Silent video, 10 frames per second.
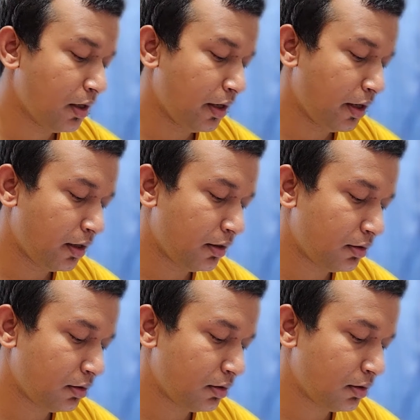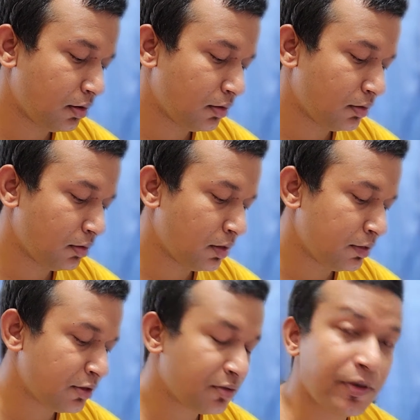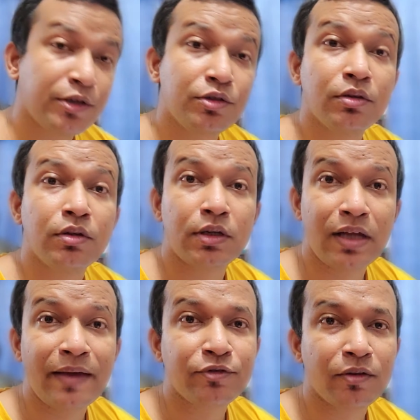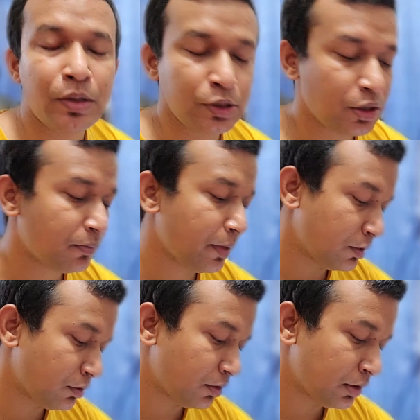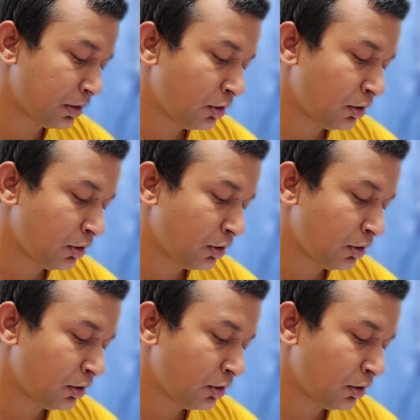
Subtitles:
and I just mentioned the types of angina pectoris.